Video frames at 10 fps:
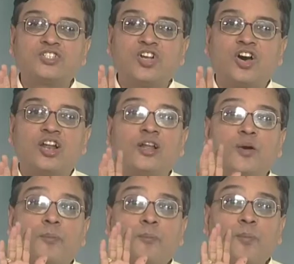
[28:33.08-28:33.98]
are
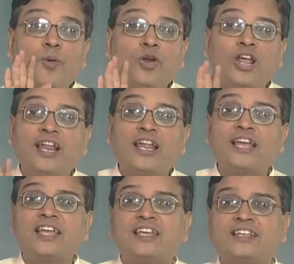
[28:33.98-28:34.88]

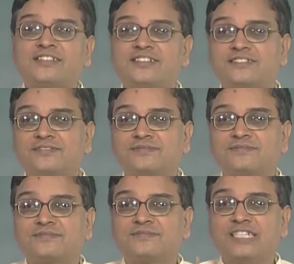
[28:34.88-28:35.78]
polarized,
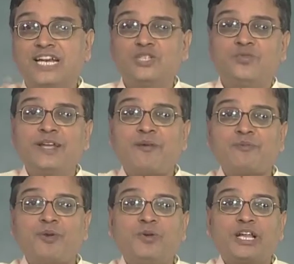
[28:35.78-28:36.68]
that is why I
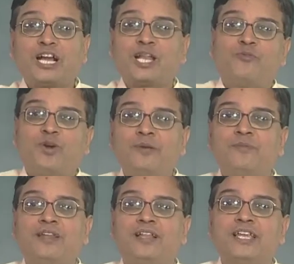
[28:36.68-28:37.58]
am able to cut off one
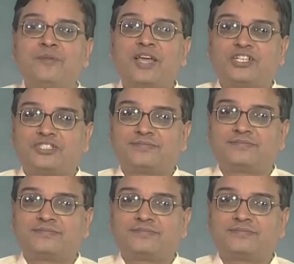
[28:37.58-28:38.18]
image.